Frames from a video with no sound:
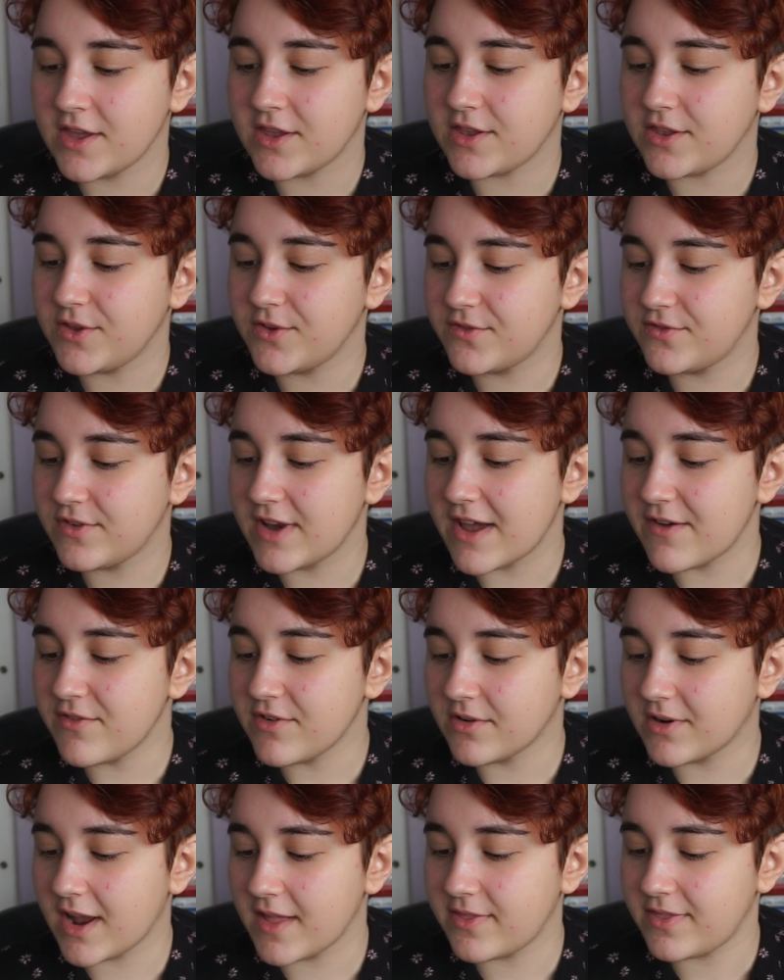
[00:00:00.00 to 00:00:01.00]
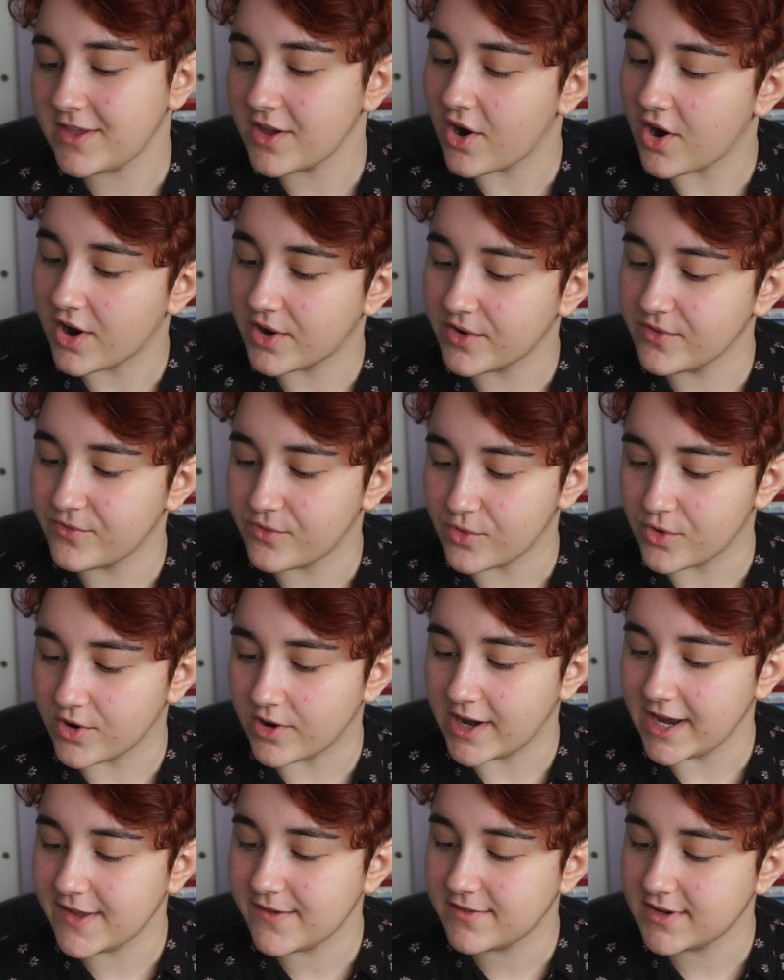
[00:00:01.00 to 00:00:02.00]
You've never read The Art of
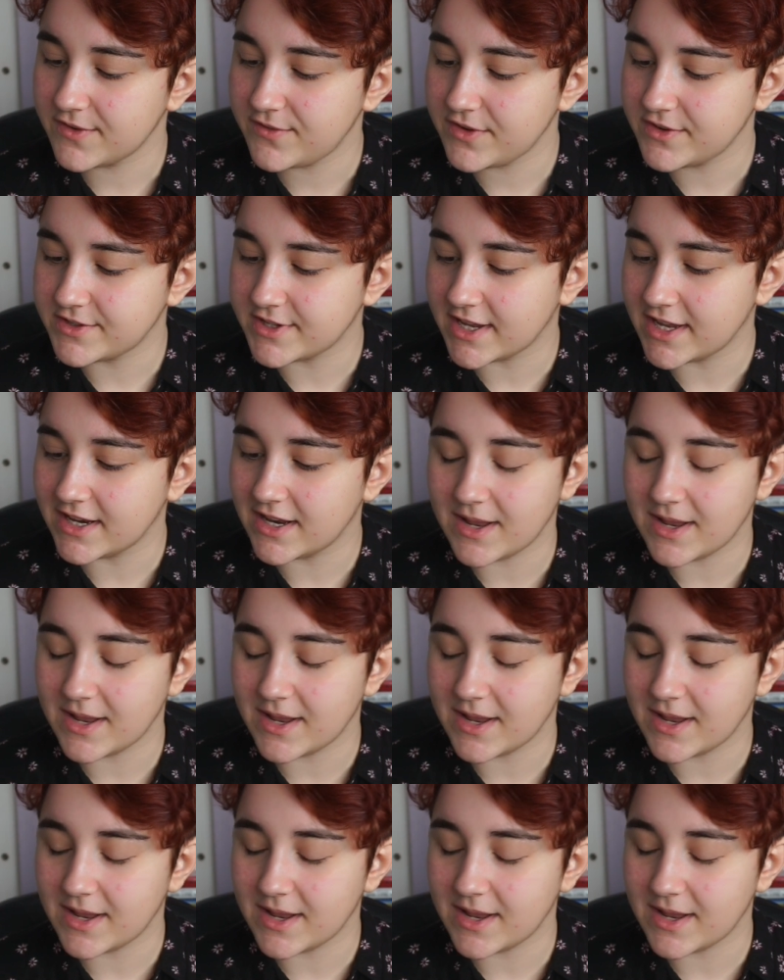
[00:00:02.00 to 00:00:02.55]
War. Even if you did,